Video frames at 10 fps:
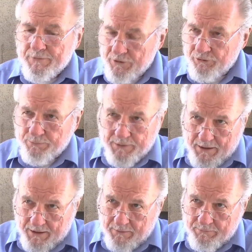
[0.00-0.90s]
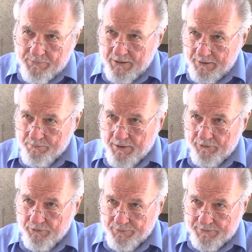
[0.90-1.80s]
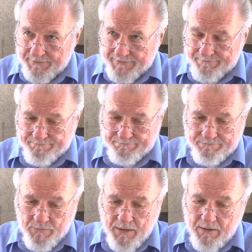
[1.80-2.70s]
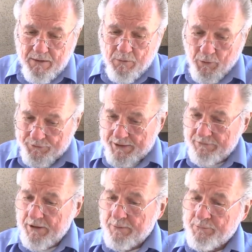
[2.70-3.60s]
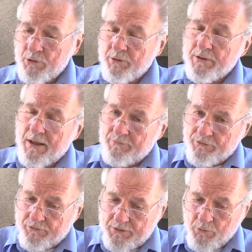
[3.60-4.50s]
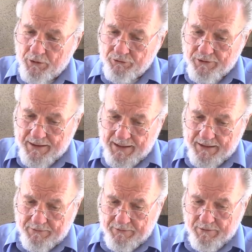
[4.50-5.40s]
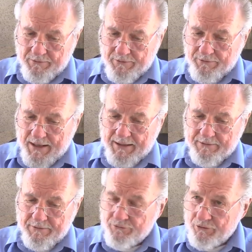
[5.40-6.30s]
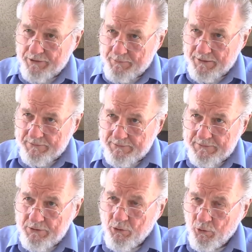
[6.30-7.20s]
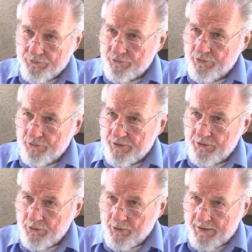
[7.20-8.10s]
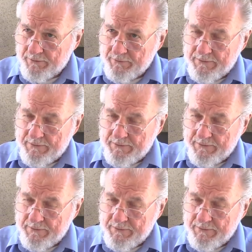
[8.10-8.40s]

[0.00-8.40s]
This became an impossibility. What they ended up doing, obviously, was to hand that dilemma over to the UN.